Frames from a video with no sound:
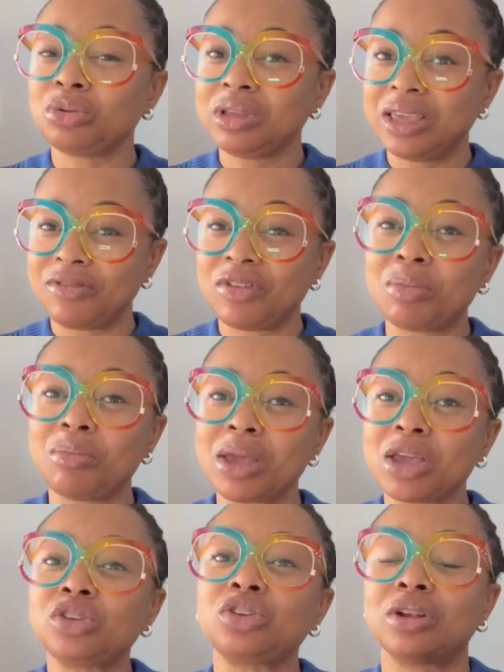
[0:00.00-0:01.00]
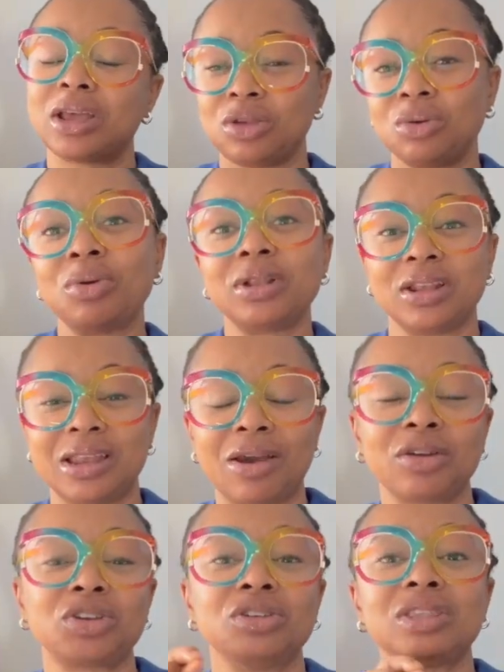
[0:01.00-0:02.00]
giving, making sure that you read the
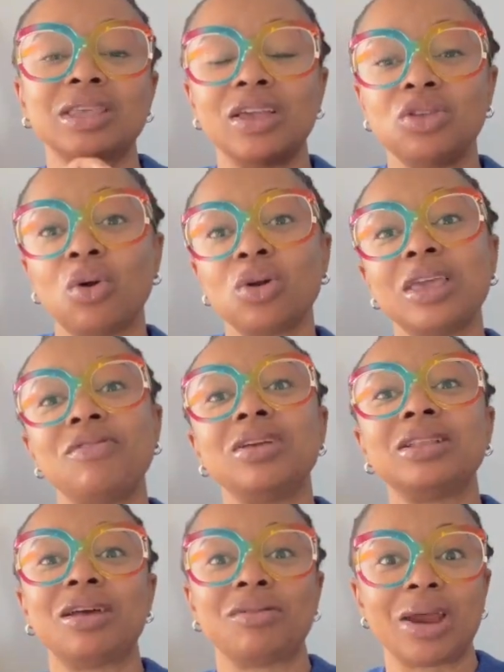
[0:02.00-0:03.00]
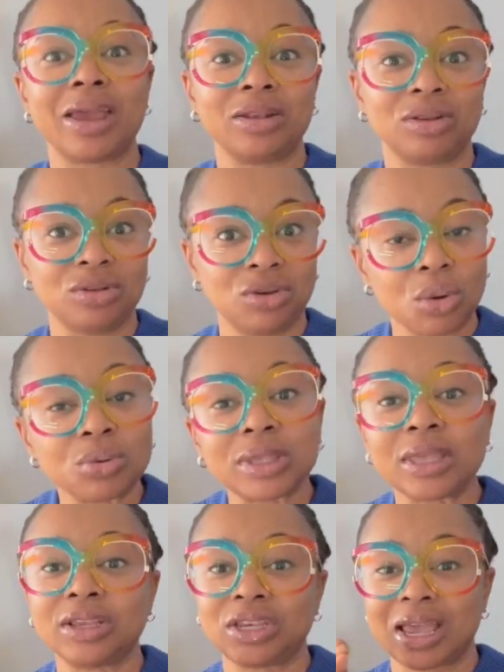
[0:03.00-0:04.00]
directions and you're giving the right
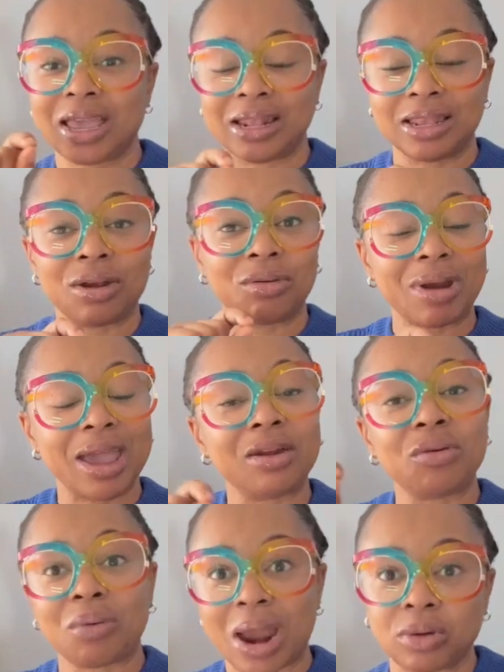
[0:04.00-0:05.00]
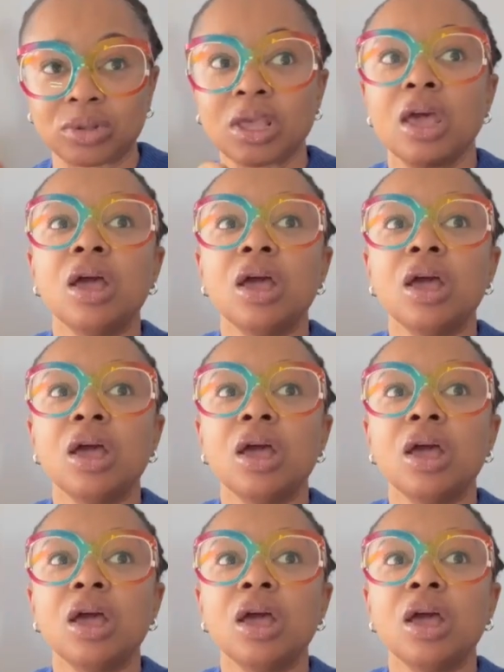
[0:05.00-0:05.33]
dosage and the right route,